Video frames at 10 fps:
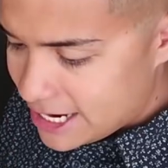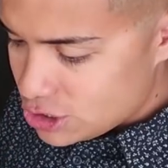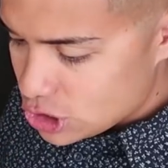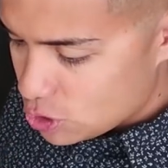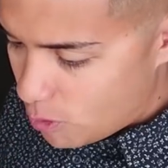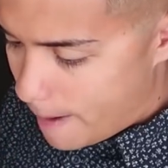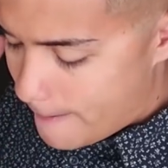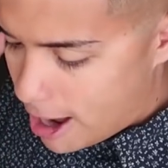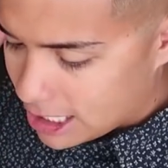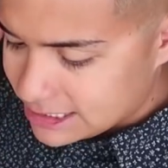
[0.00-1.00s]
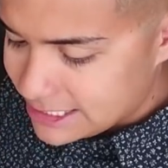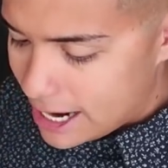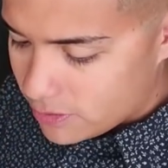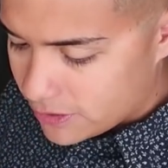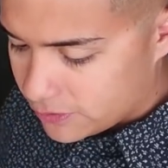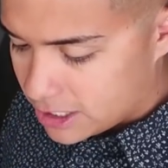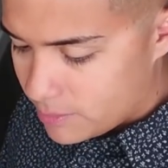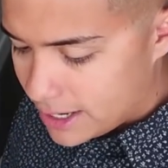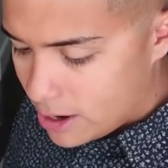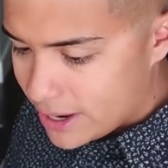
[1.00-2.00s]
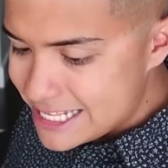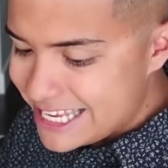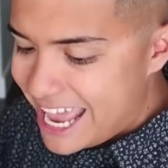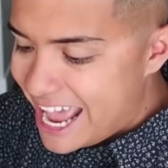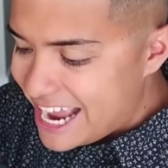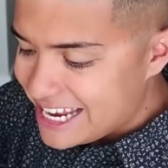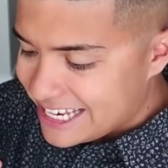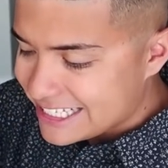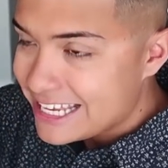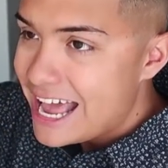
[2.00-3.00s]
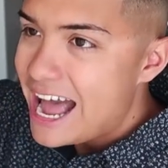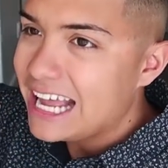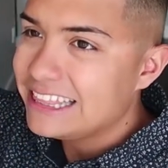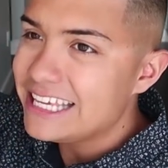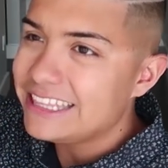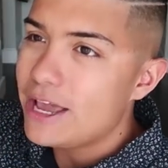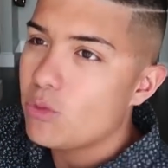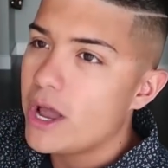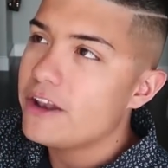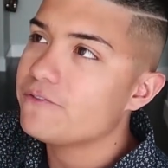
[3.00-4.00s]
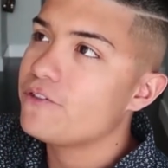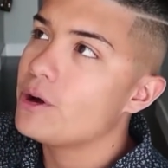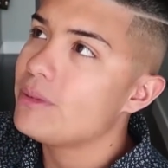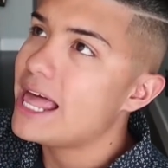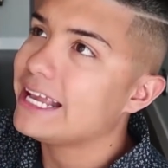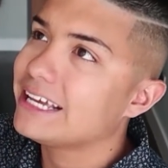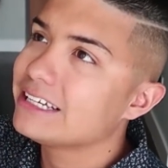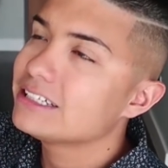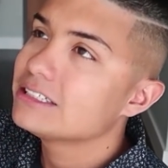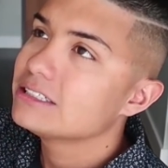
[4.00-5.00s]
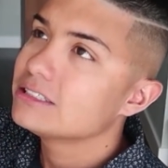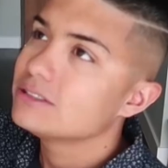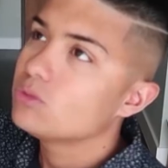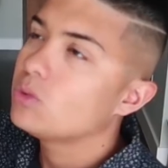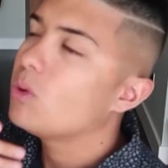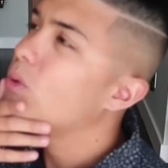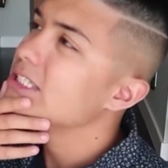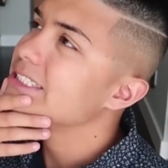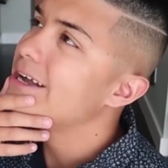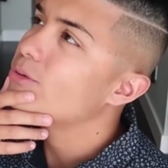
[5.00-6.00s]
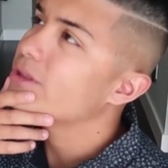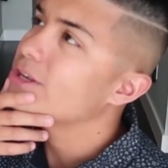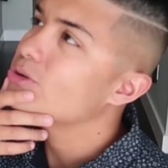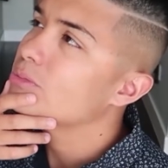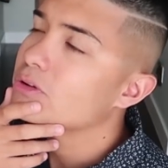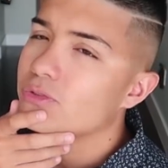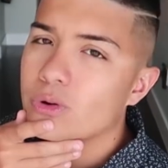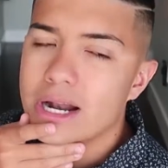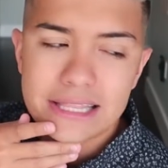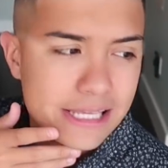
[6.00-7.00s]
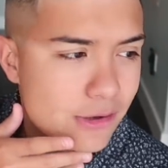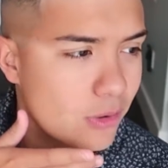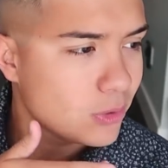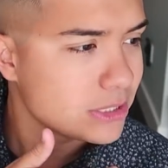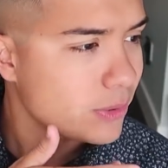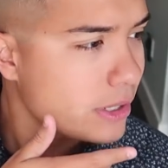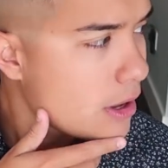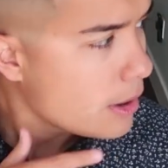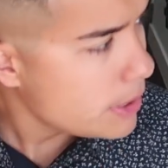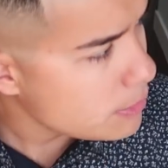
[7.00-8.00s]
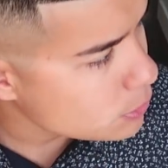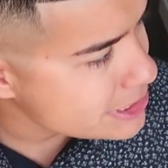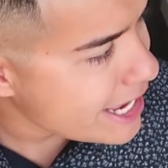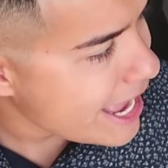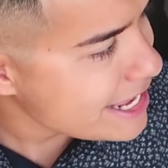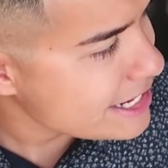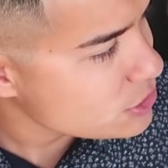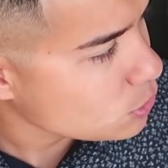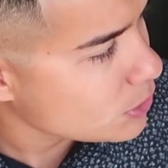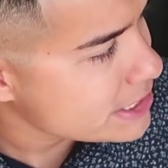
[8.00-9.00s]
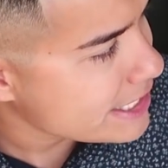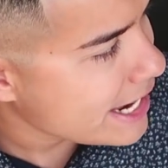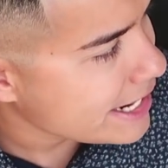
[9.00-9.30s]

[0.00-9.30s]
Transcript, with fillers: a new style that they're coming out. It's 80s. I think they went from like, what style were they doing before? I think was it 80s or was it